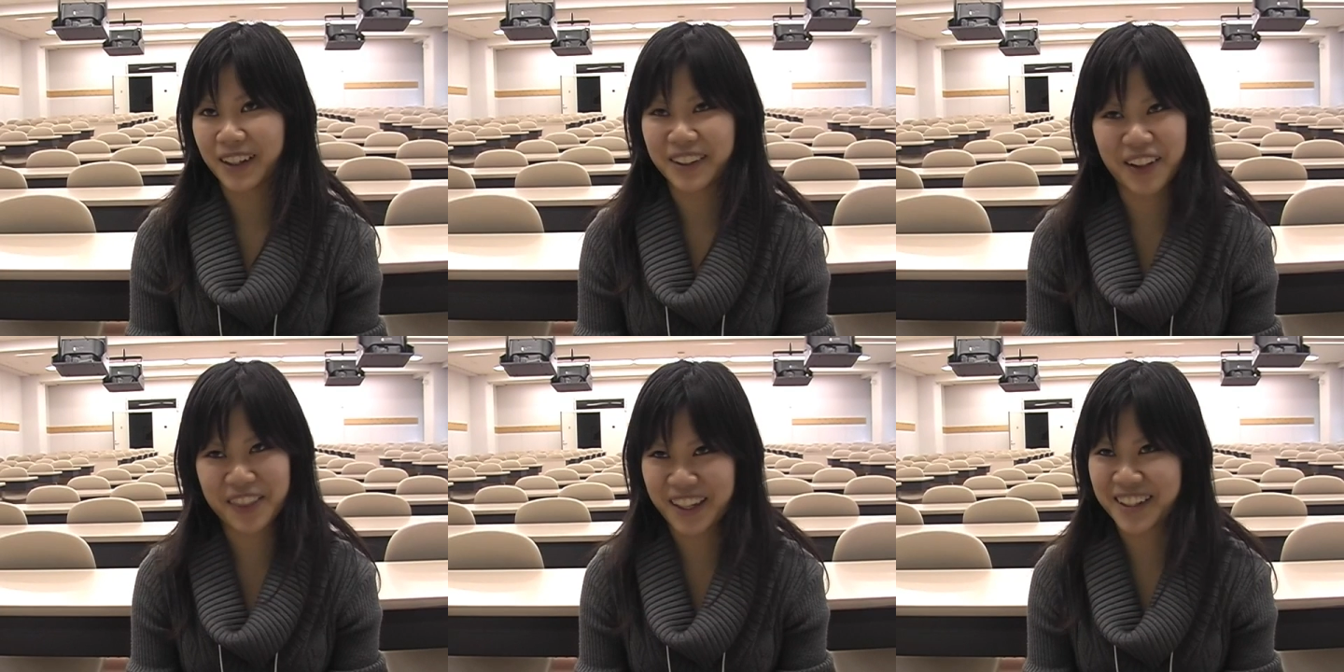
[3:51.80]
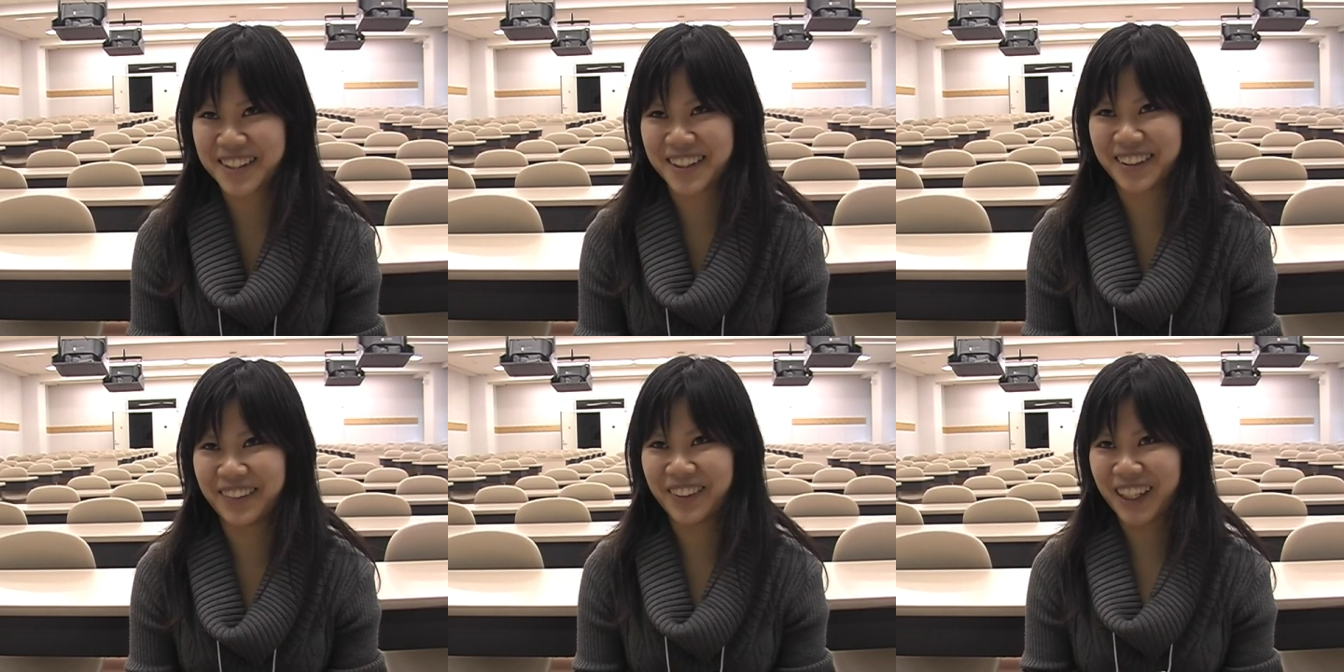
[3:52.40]
I don't think
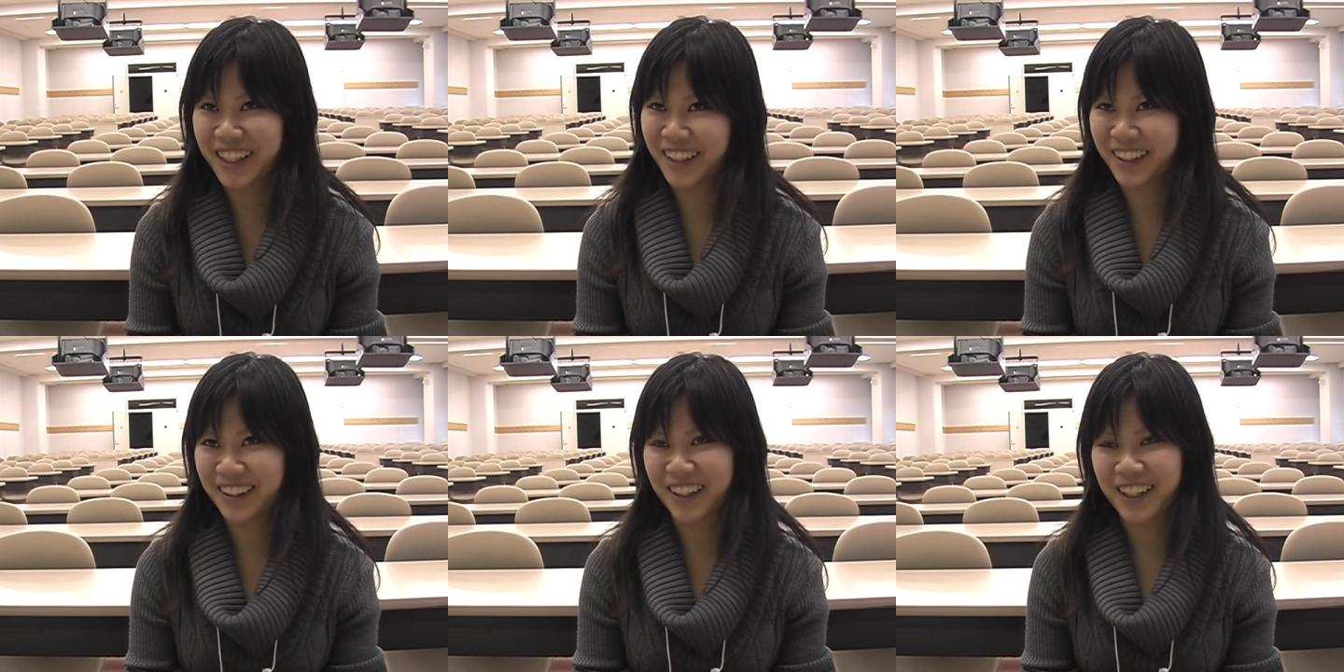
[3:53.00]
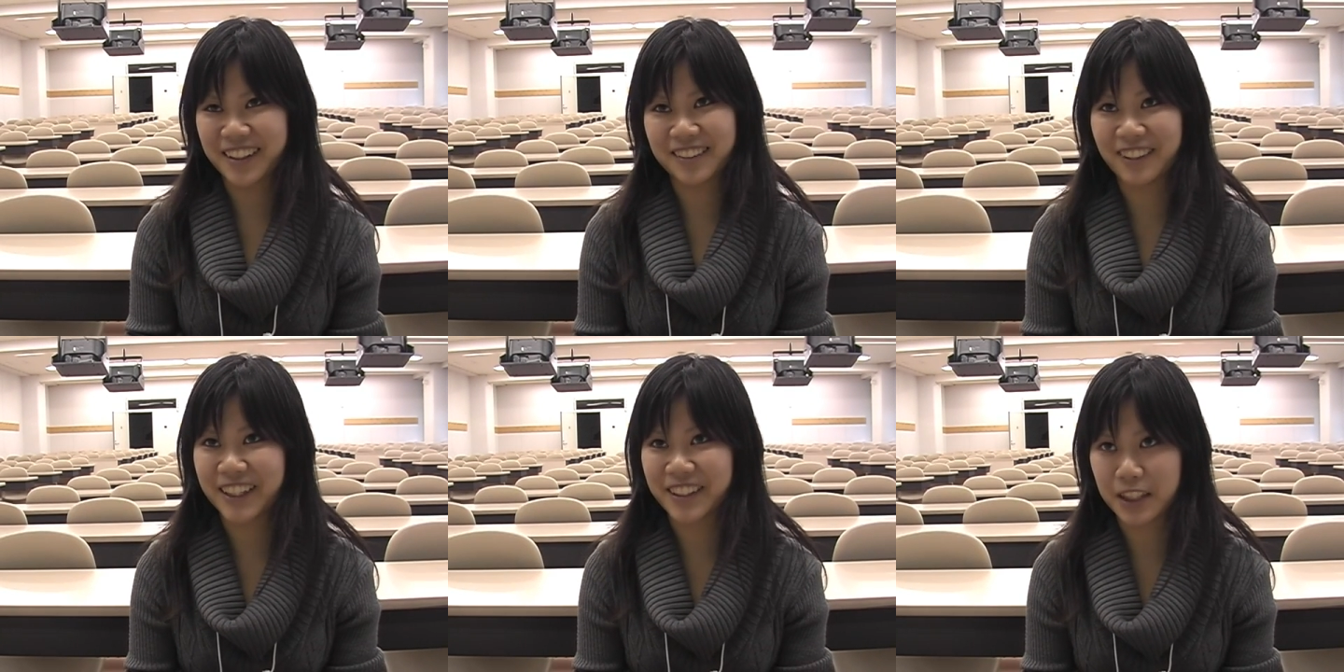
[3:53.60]
so, but I had a
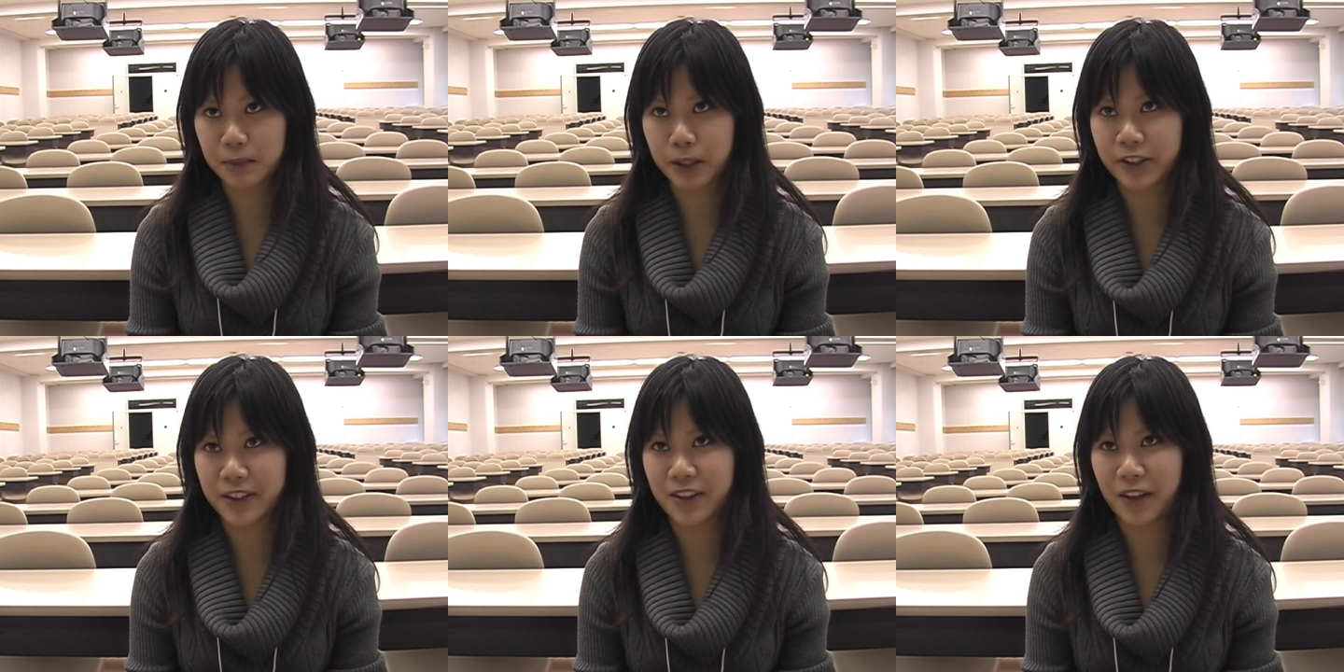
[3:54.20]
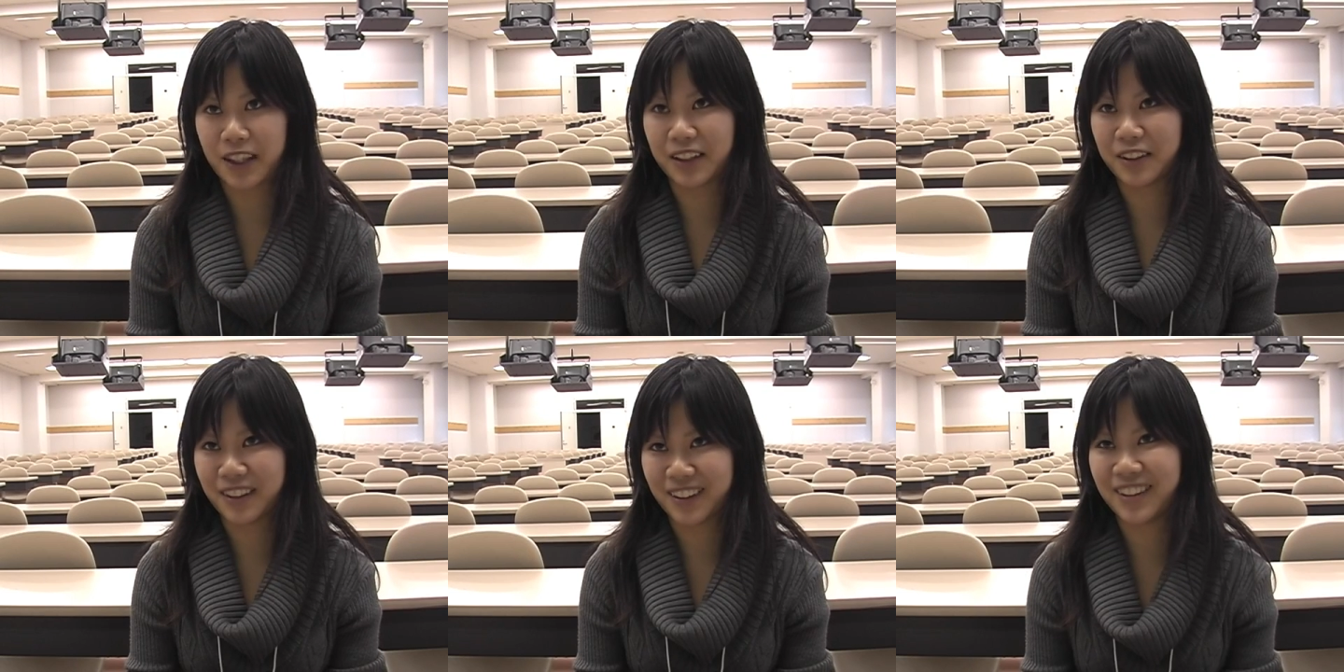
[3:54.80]
great experience, so that's
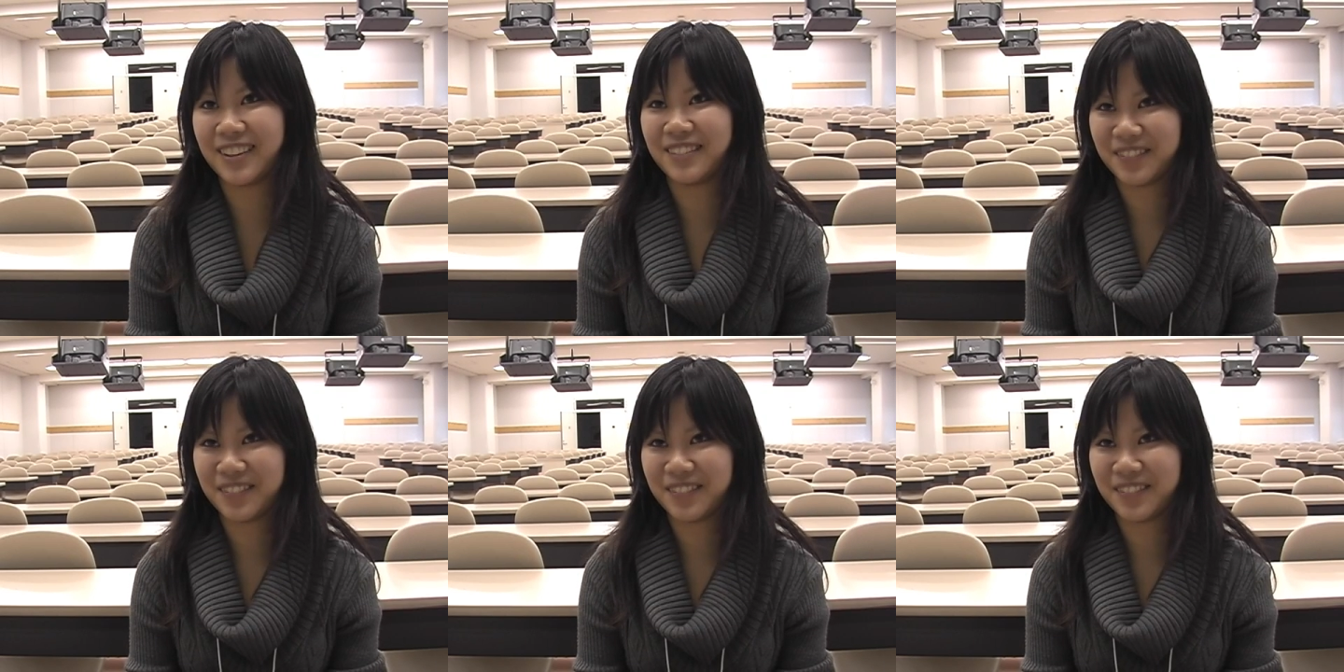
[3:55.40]
good.